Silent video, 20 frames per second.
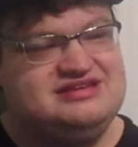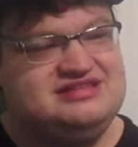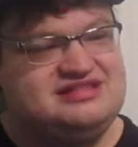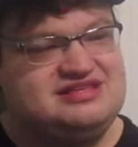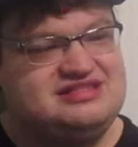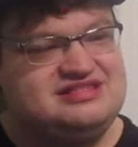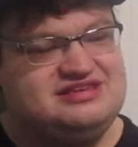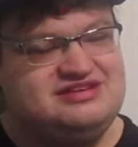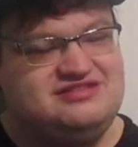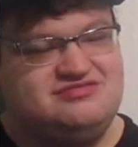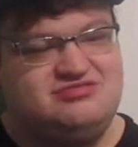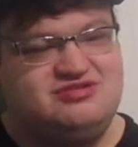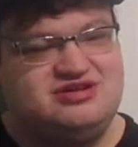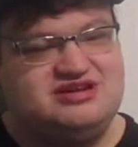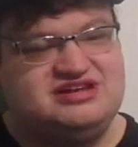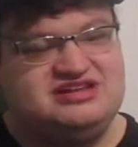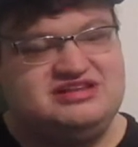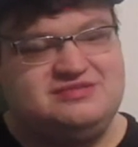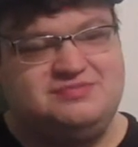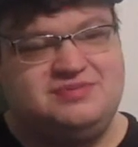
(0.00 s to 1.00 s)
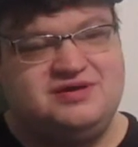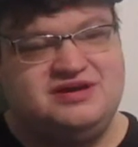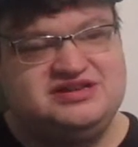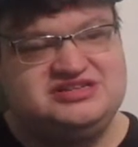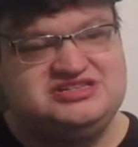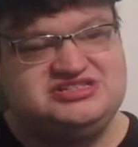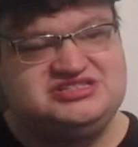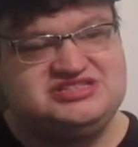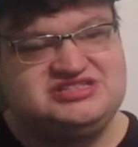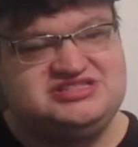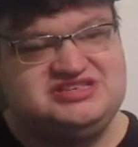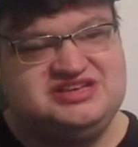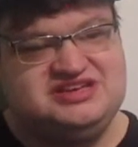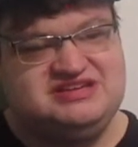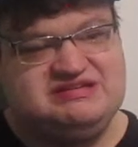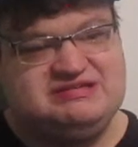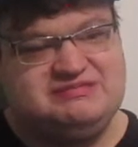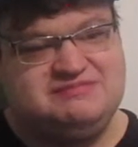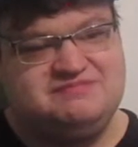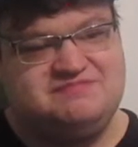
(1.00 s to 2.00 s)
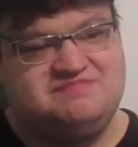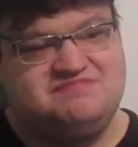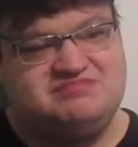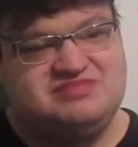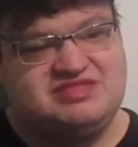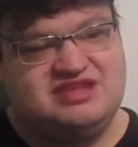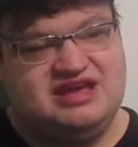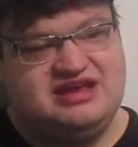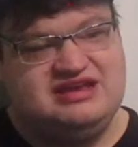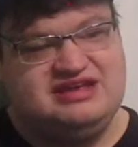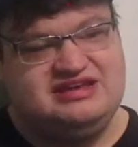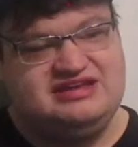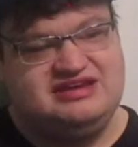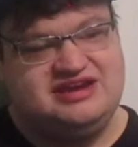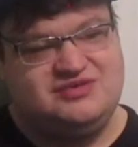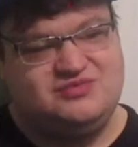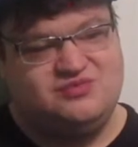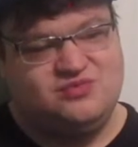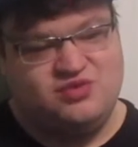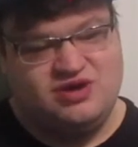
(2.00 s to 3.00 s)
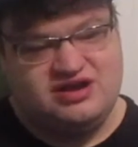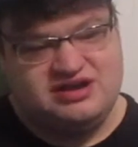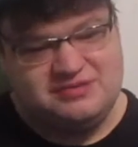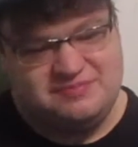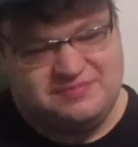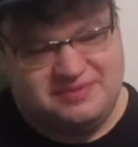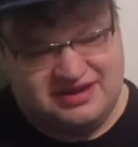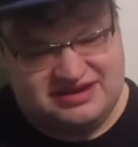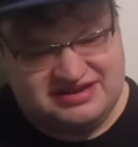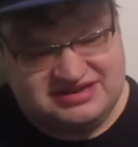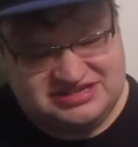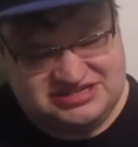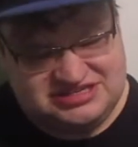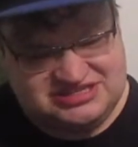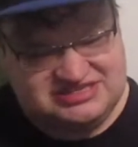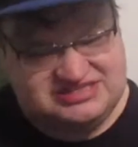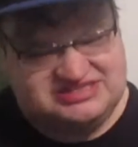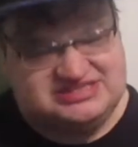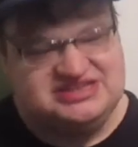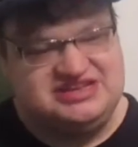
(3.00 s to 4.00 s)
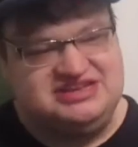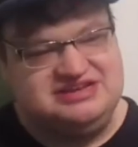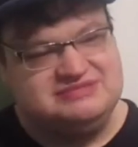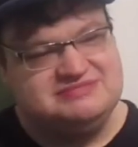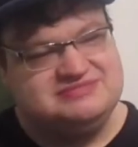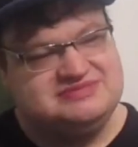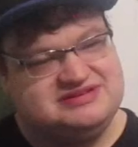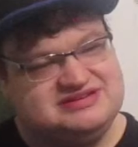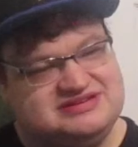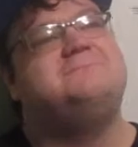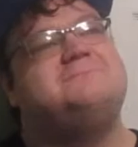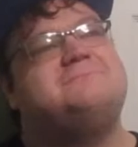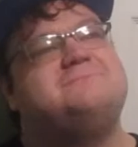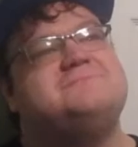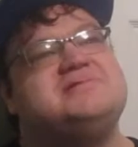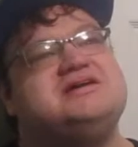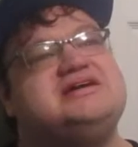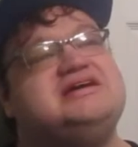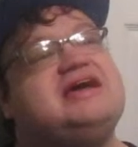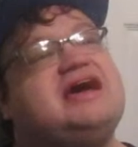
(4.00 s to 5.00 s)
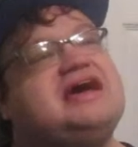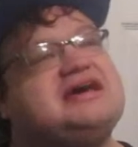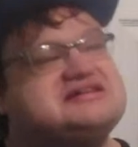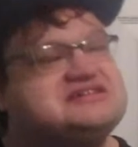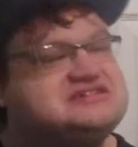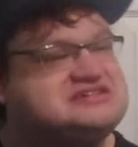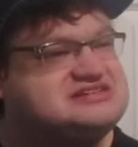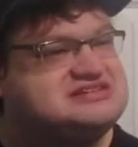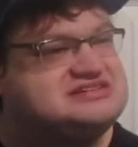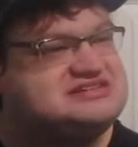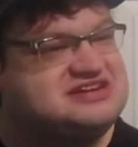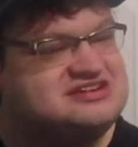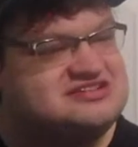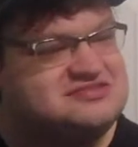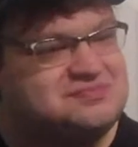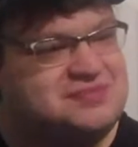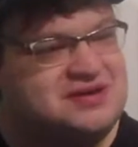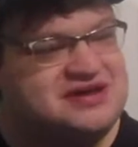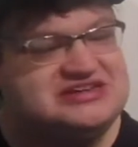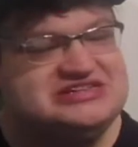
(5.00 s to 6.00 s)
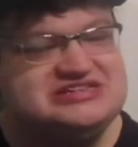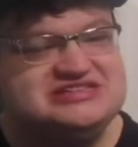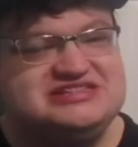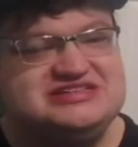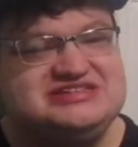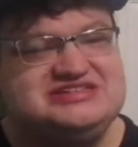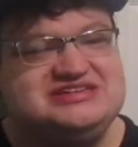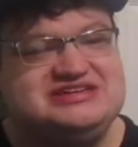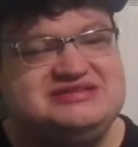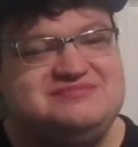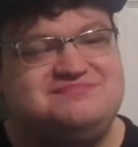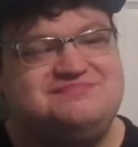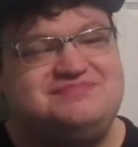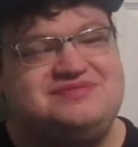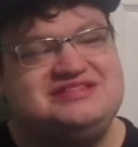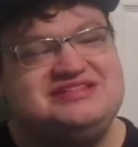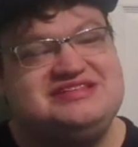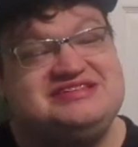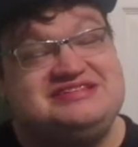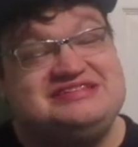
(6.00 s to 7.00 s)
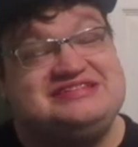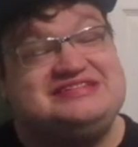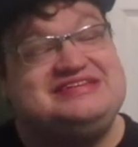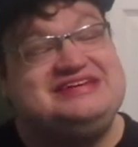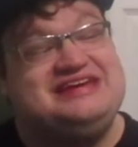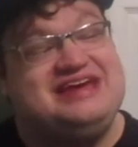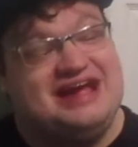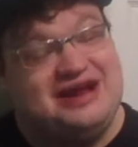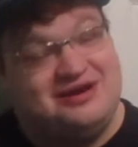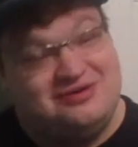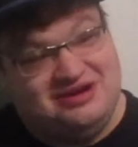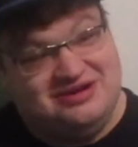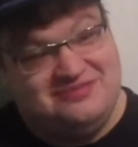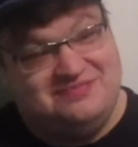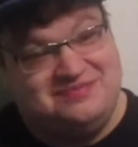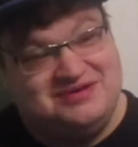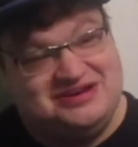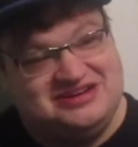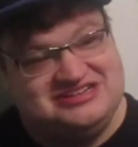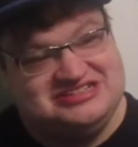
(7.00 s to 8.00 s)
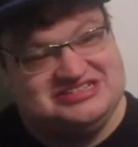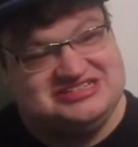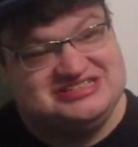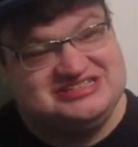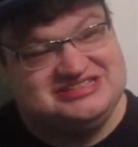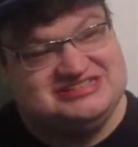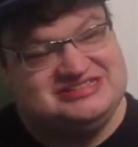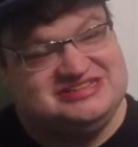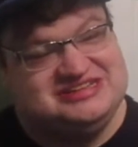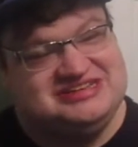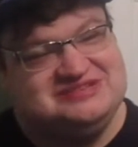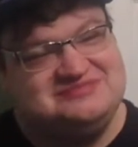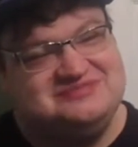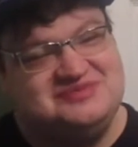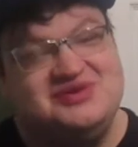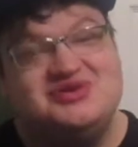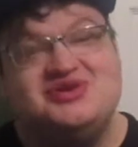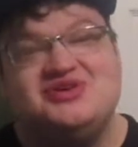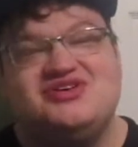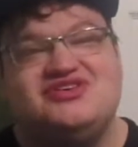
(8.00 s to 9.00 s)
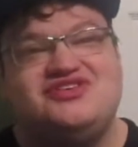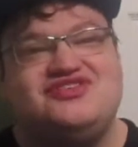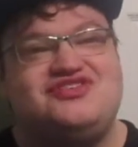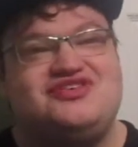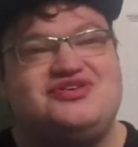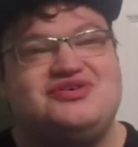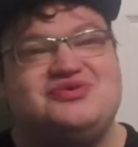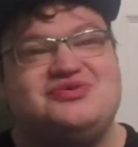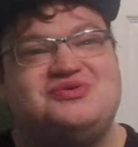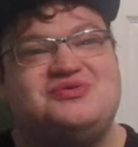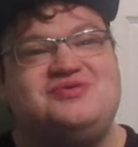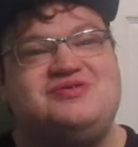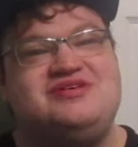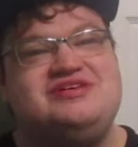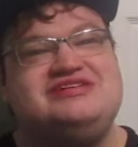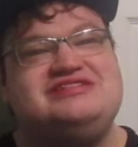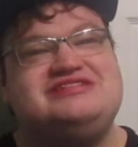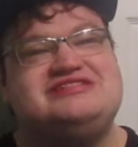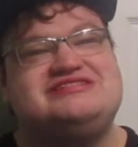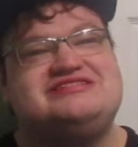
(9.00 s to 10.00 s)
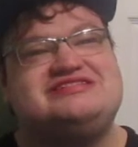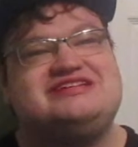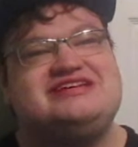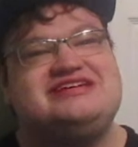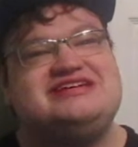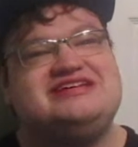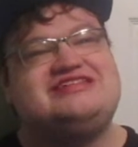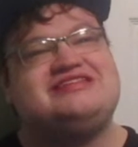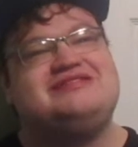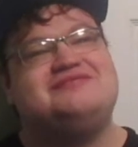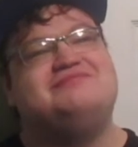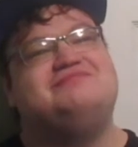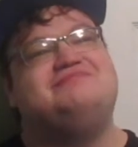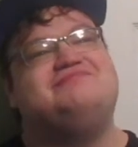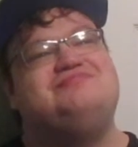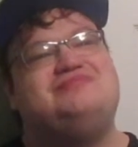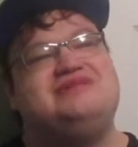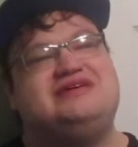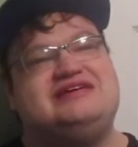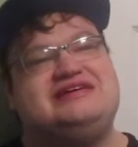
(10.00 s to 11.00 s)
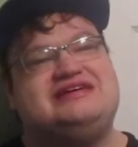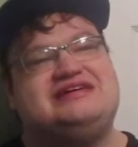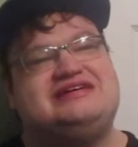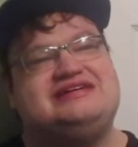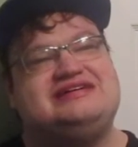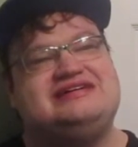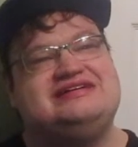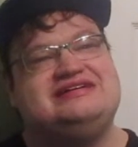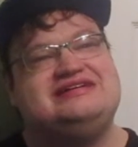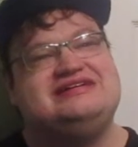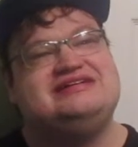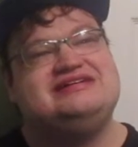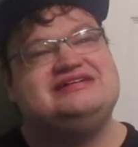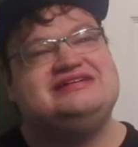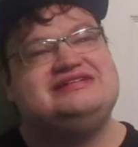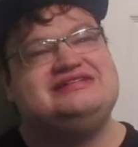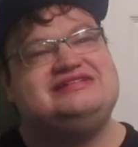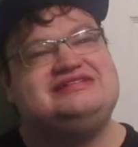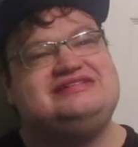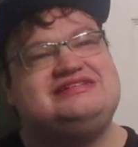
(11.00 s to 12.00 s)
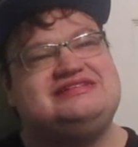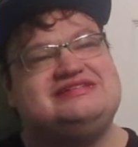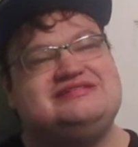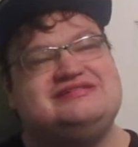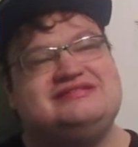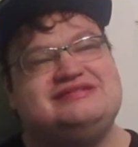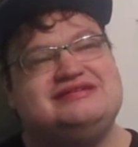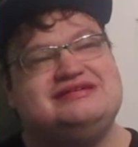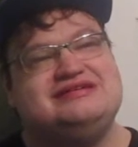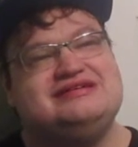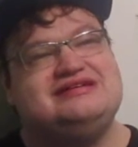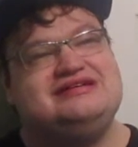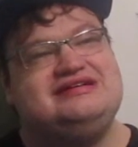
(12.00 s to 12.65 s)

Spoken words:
that they're wanting to punish the team, and he doesn't want to punish the team. He actually starts punishing the team. But this is Gary punishing the team. So he just gets Mick to